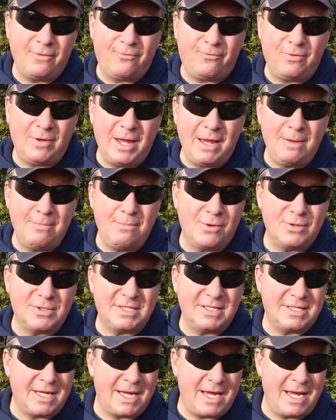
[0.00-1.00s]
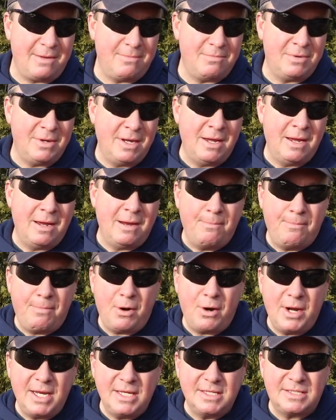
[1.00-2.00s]
the flame most of the time,
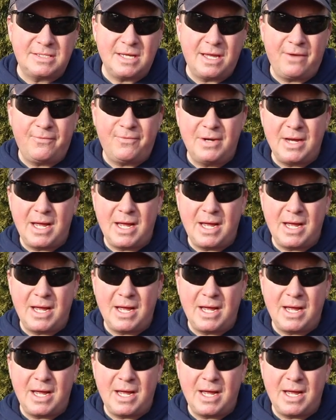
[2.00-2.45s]
burning stuff.